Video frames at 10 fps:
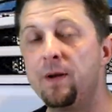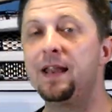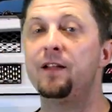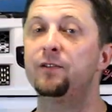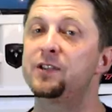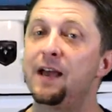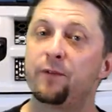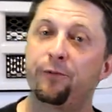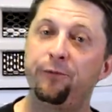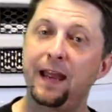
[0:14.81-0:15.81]
everybody out there is
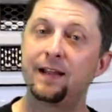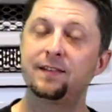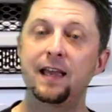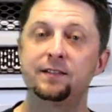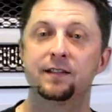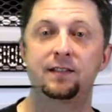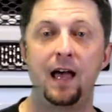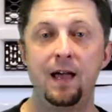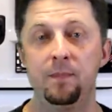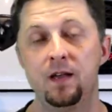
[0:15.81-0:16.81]
having a fantastic
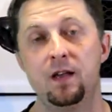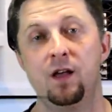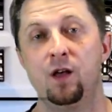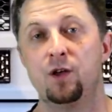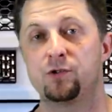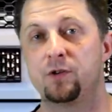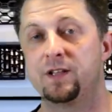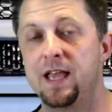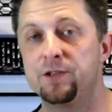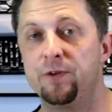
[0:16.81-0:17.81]
time. So
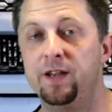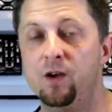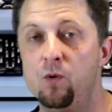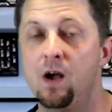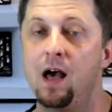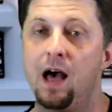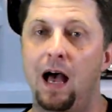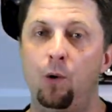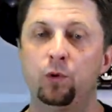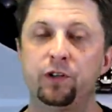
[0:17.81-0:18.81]
today's video,
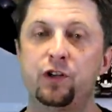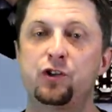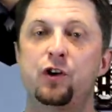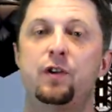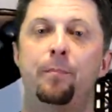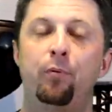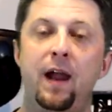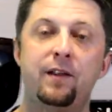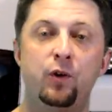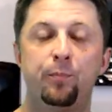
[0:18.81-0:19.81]
I wanted to show you a
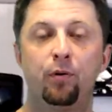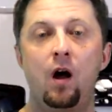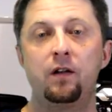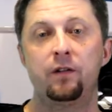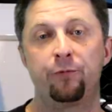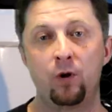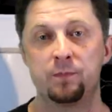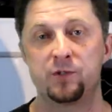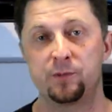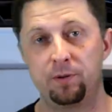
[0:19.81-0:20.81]
brand new product
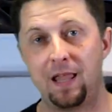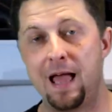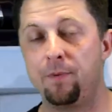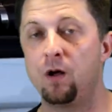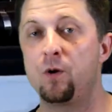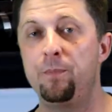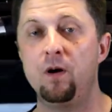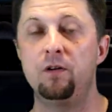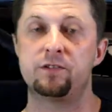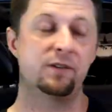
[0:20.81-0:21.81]
from SPELAB Auto
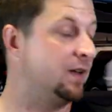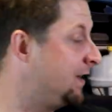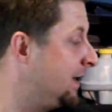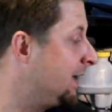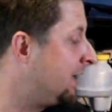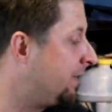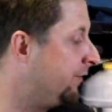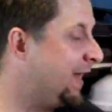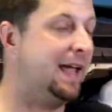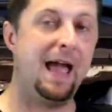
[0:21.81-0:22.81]
Parts.
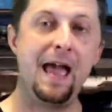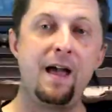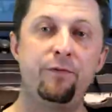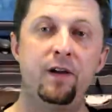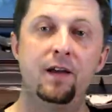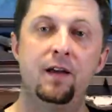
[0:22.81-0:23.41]
They have